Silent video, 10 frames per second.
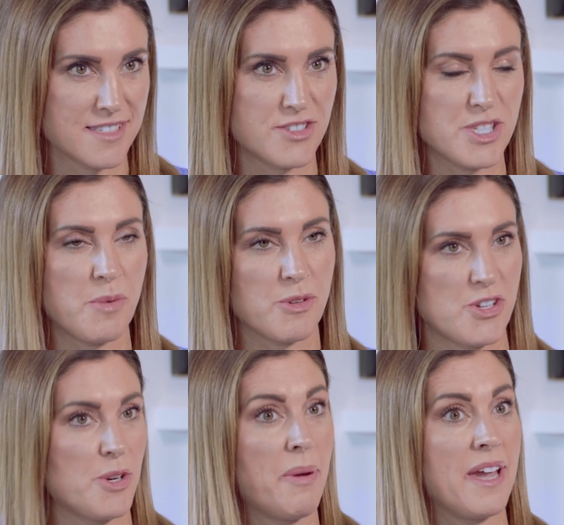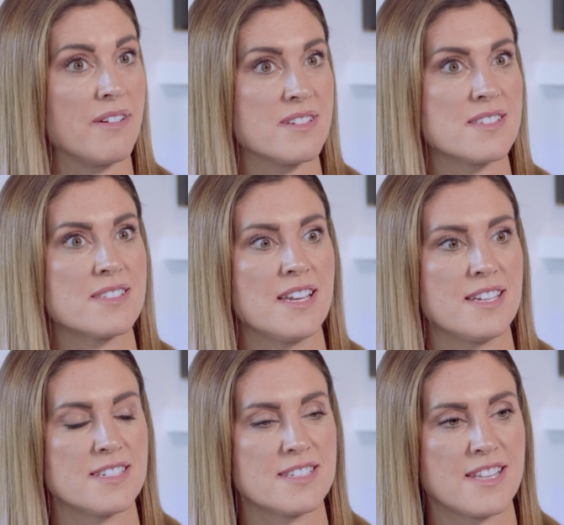And she spoke to her parents
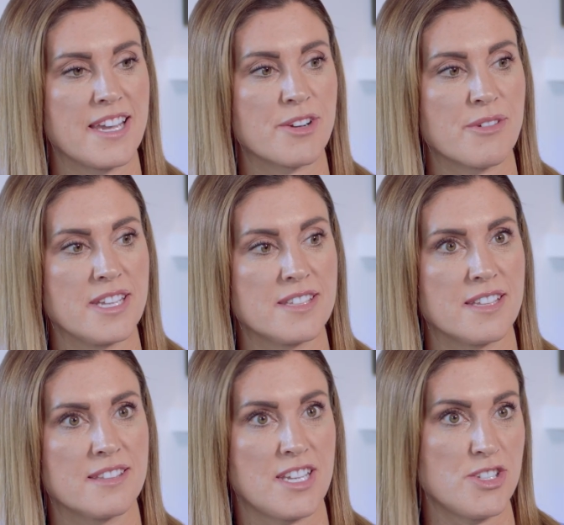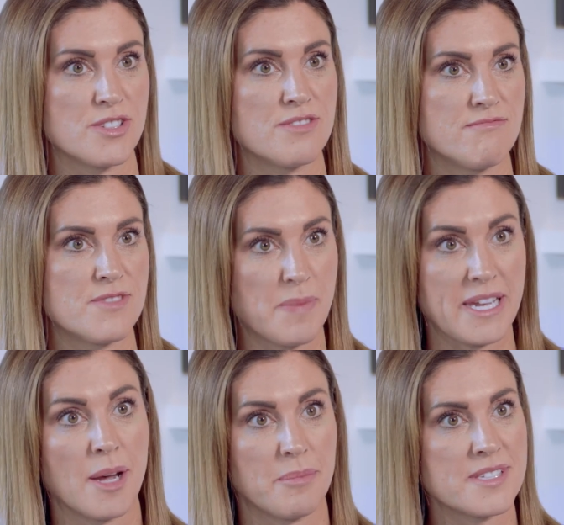and they agreed that they should
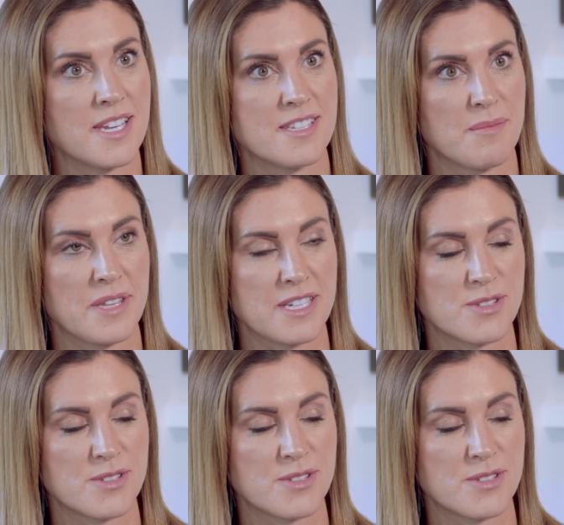speak up and say something.